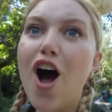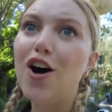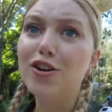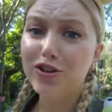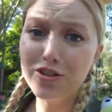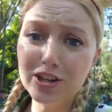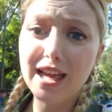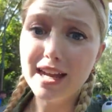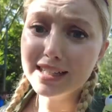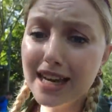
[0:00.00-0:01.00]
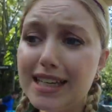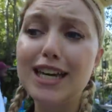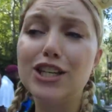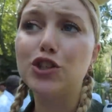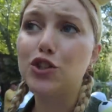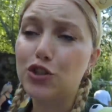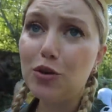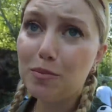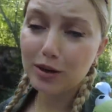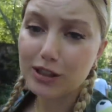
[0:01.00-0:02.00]
Also their line can get
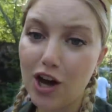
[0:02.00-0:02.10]
super